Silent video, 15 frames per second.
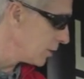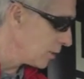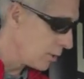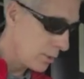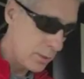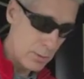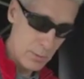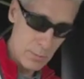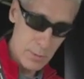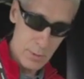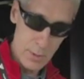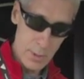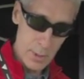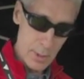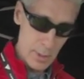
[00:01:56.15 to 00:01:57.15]
do
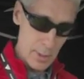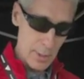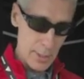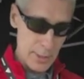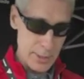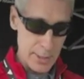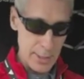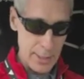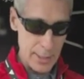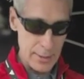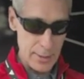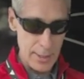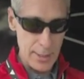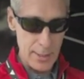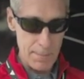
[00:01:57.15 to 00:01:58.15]
is to
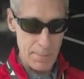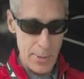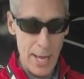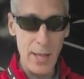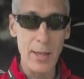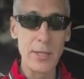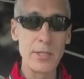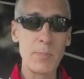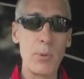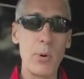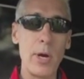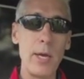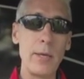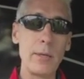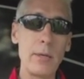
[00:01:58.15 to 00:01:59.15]
get the balance
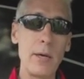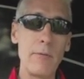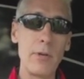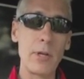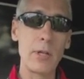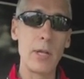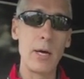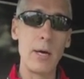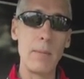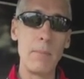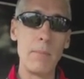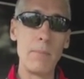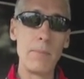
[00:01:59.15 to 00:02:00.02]
point of the club,